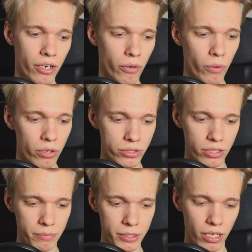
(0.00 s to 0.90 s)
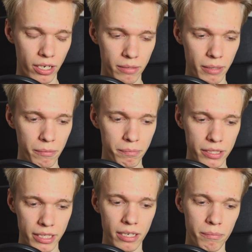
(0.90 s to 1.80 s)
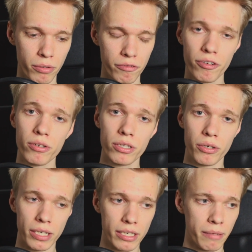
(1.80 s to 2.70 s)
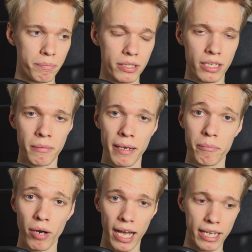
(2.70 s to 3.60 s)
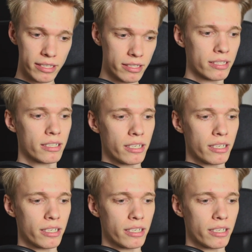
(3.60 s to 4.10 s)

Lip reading: We're also going to be talking about building a portfolio and building my brand.